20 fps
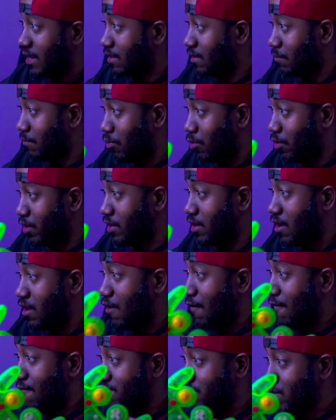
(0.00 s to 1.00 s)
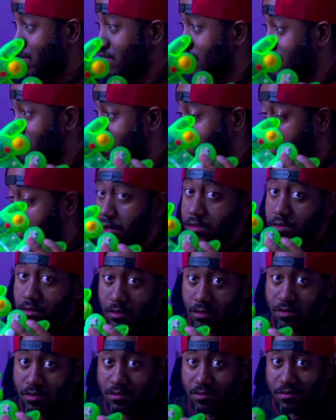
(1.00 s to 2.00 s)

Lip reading: selling point for this bundle.